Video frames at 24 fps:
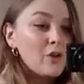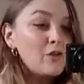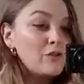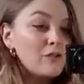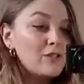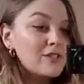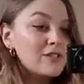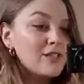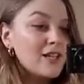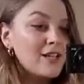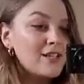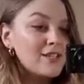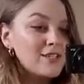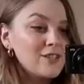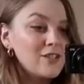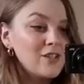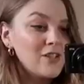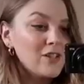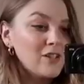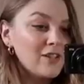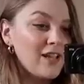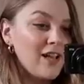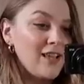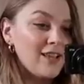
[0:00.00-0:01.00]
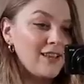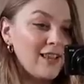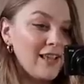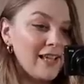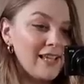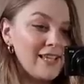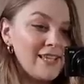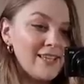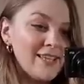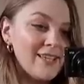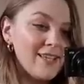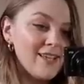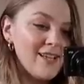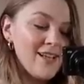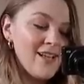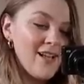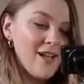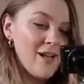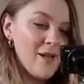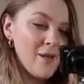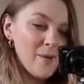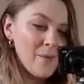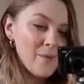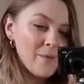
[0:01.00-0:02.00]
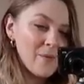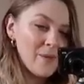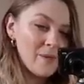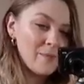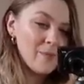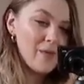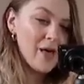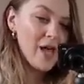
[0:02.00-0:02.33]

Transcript: oversized look that I like. And